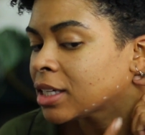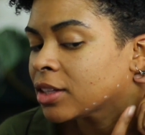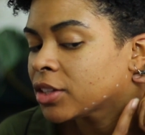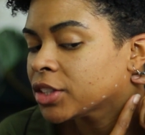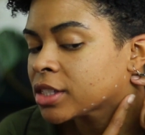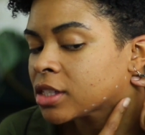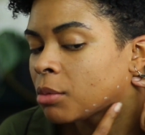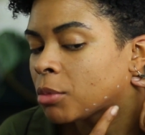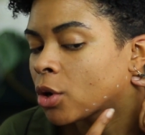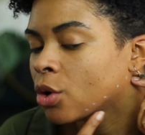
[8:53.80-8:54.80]
there's
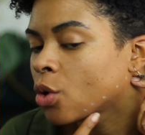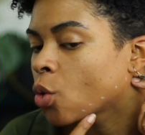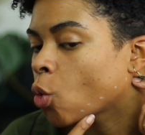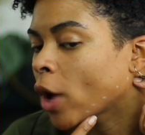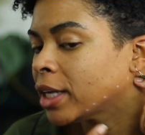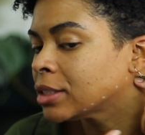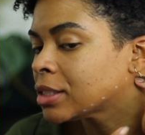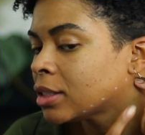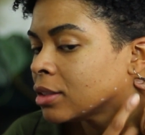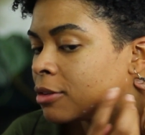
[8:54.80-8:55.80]
some white
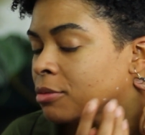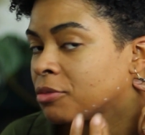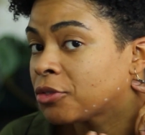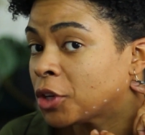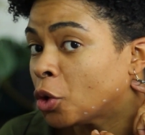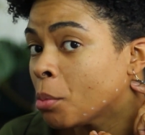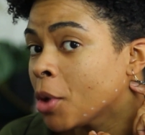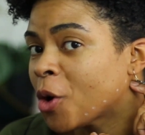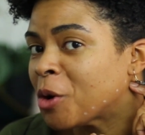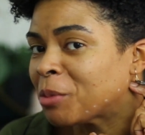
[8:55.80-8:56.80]
film
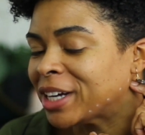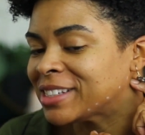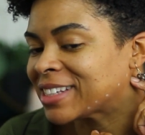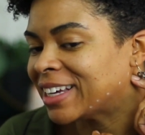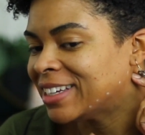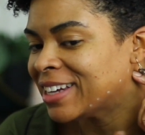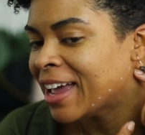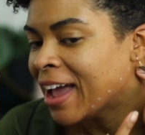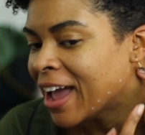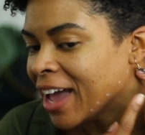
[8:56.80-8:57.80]
on my skin,
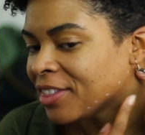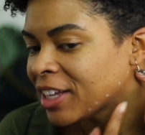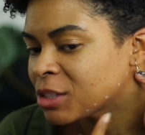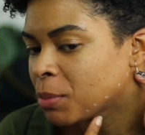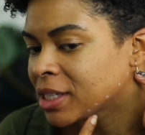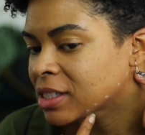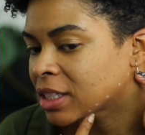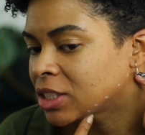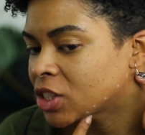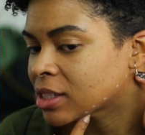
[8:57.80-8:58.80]
and that's basically
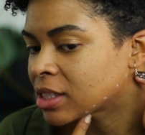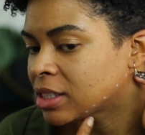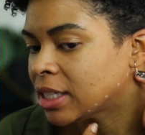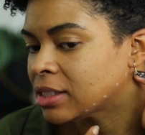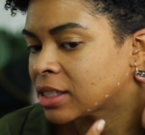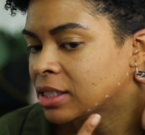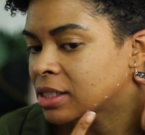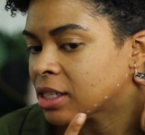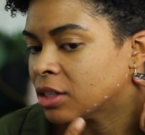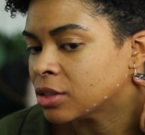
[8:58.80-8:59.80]
just the dead skin
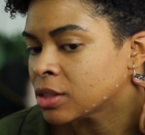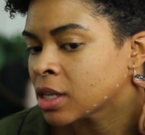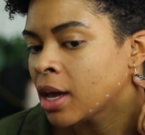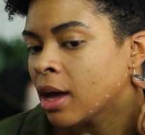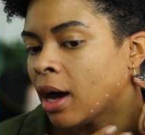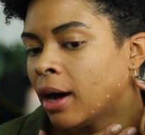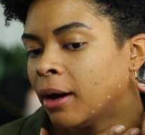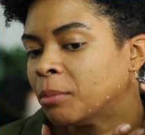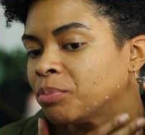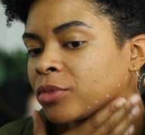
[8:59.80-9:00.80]
cells
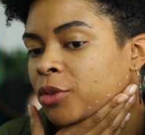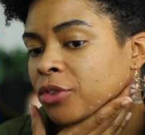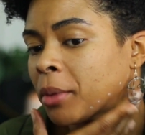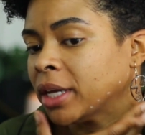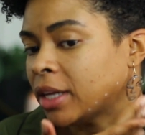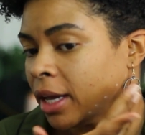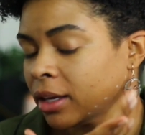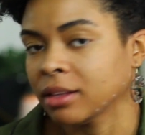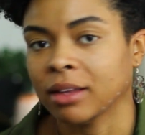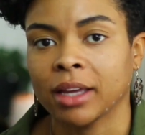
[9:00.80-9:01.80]
from my neck
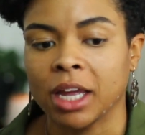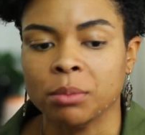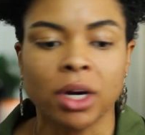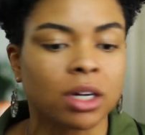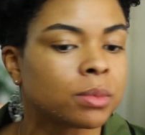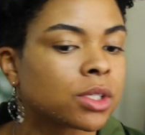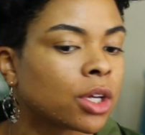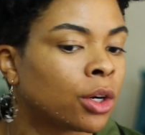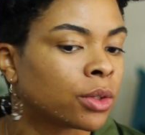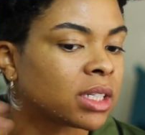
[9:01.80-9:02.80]
that came up.
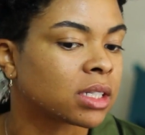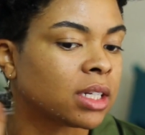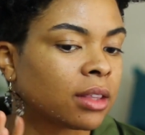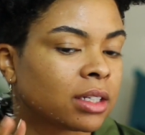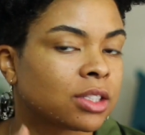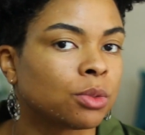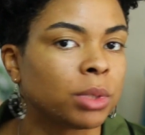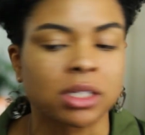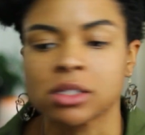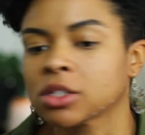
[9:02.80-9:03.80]
So that's nothing to be
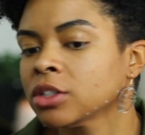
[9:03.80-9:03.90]
concerned